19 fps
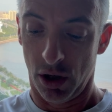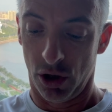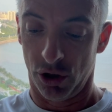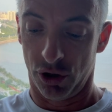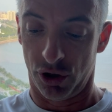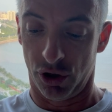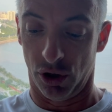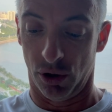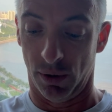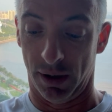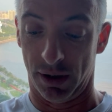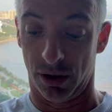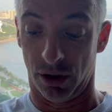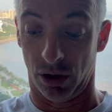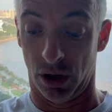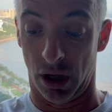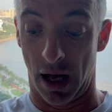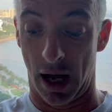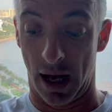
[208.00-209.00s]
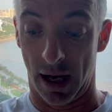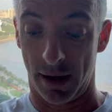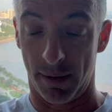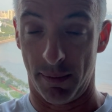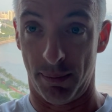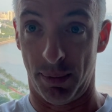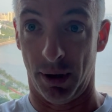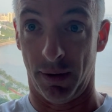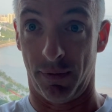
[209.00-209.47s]
So it's a
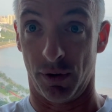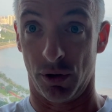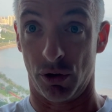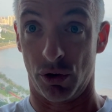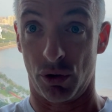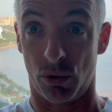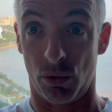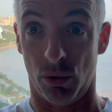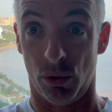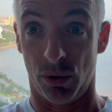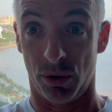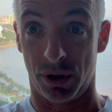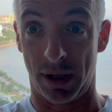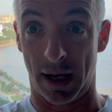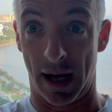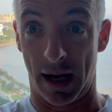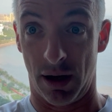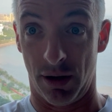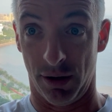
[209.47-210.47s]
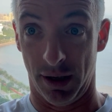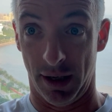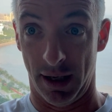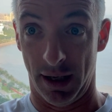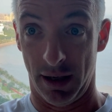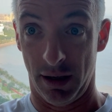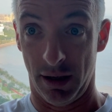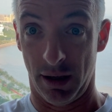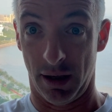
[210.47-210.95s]
lot, but if your school's dialed
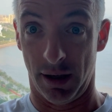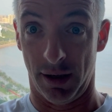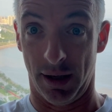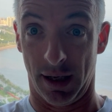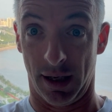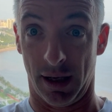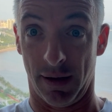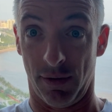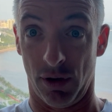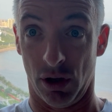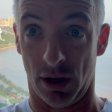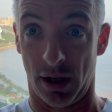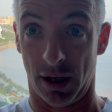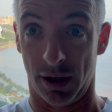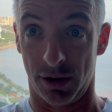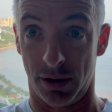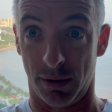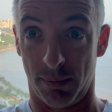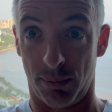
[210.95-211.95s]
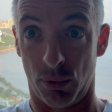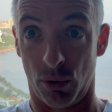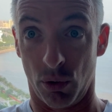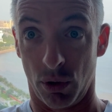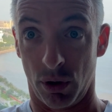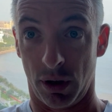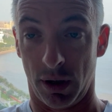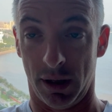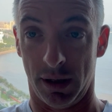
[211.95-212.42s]
in and they give you a lot of
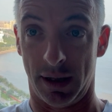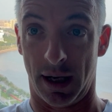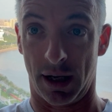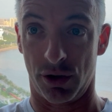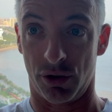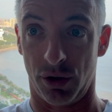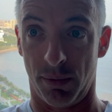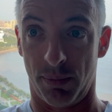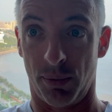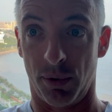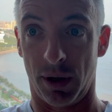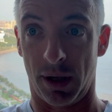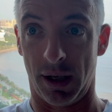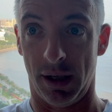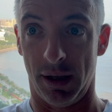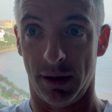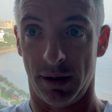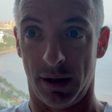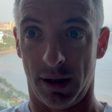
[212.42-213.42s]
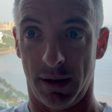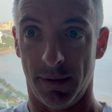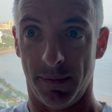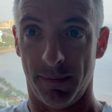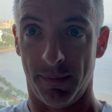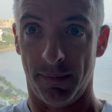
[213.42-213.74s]
support, it's actually pretty easy.